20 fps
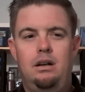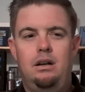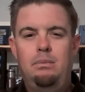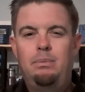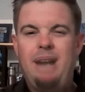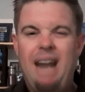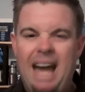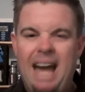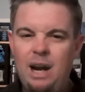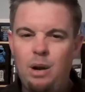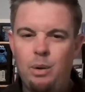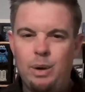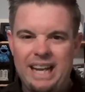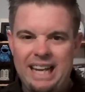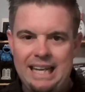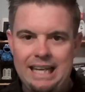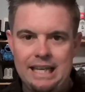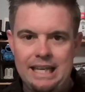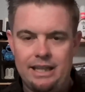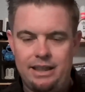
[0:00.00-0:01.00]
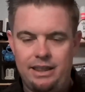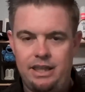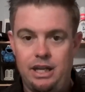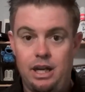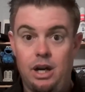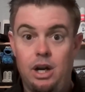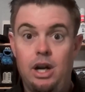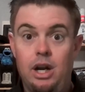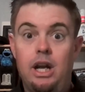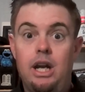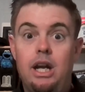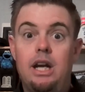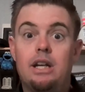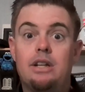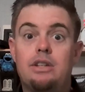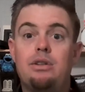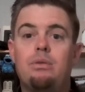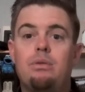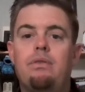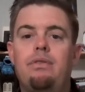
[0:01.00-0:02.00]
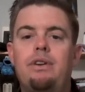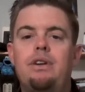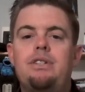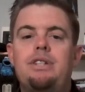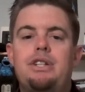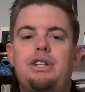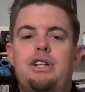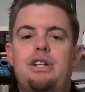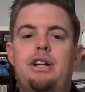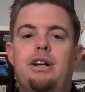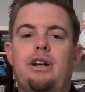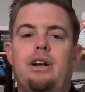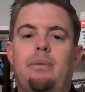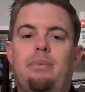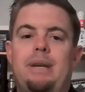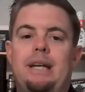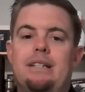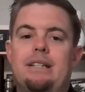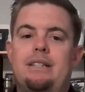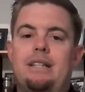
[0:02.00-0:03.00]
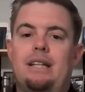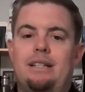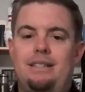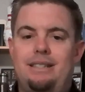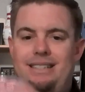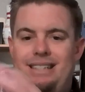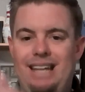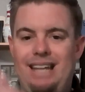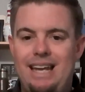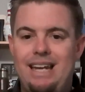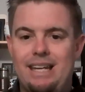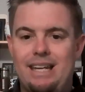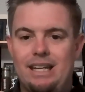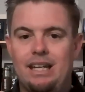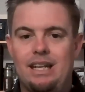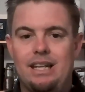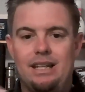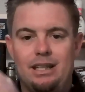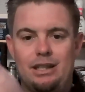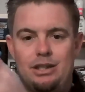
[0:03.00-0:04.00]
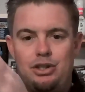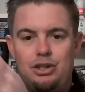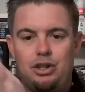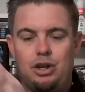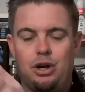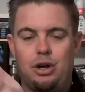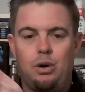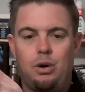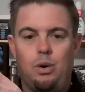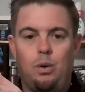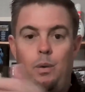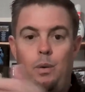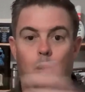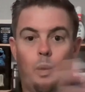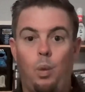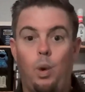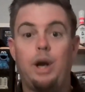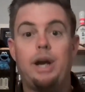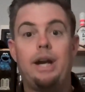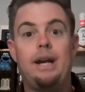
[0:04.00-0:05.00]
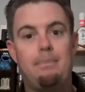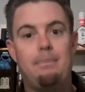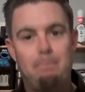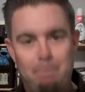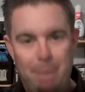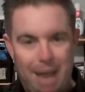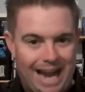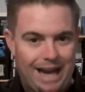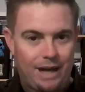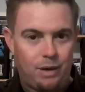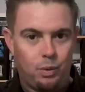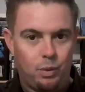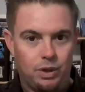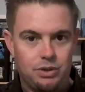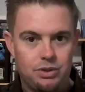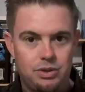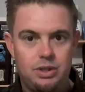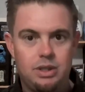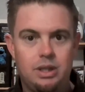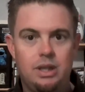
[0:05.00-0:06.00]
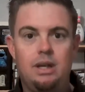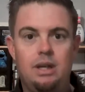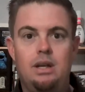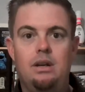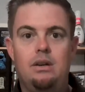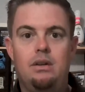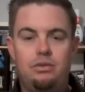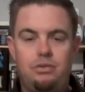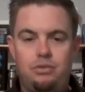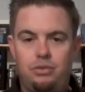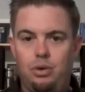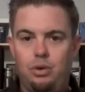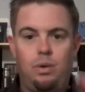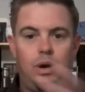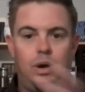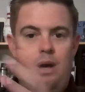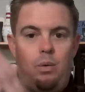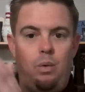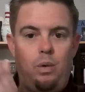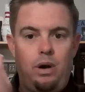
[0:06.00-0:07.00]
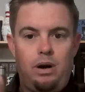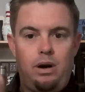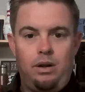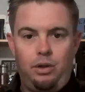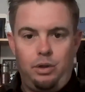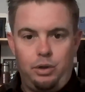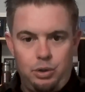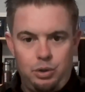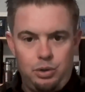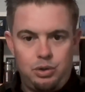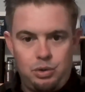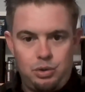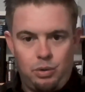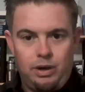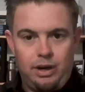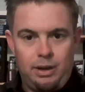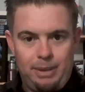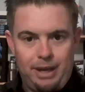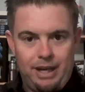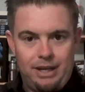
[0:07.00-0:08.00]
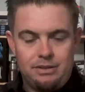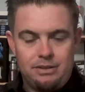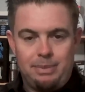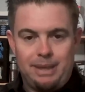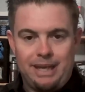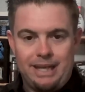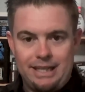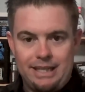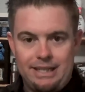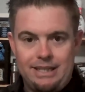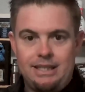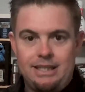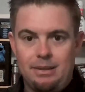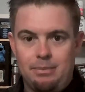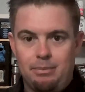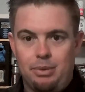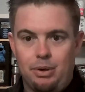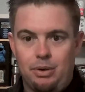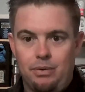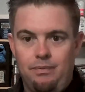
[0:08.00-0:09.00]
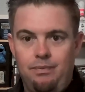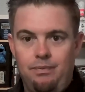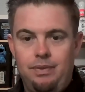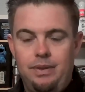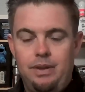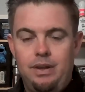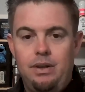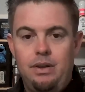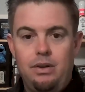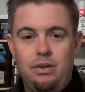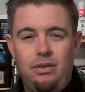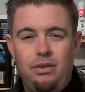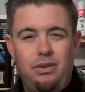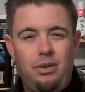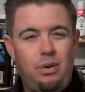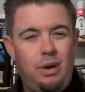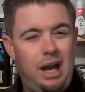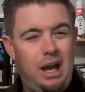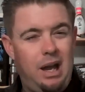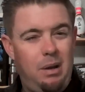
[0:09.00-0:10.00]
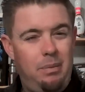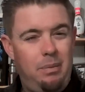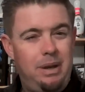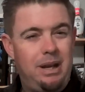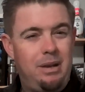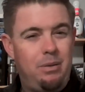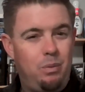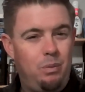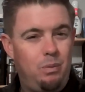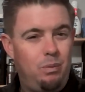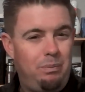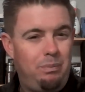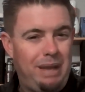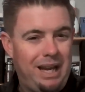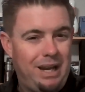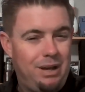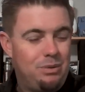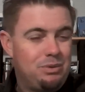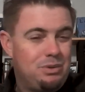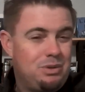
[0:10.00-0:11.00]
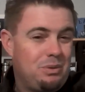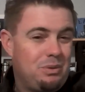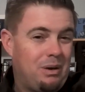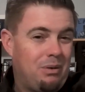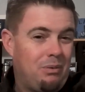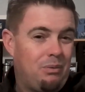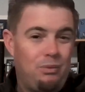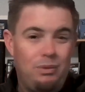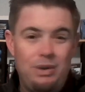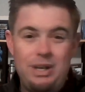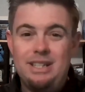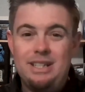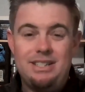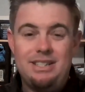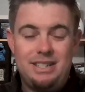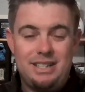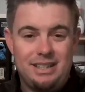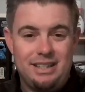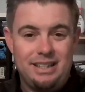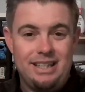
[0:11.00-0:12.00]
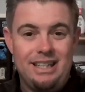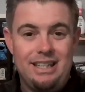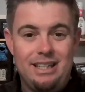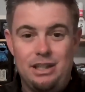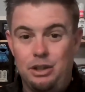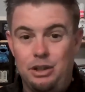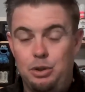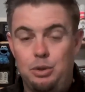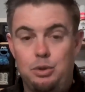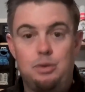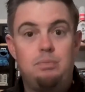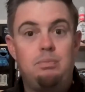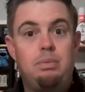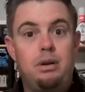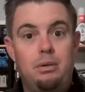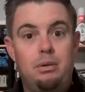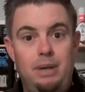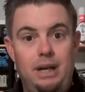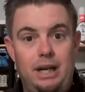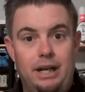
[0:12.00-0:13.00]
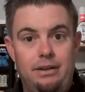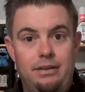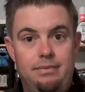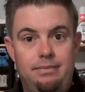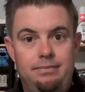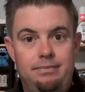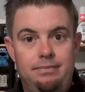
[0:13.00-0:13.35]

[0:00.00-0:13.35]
But how do I get there? And so reverse engineering means I take it and then start working it backwards. So I want to lose 20 pounds by December. So how many pounds do I realistically need to lose per month?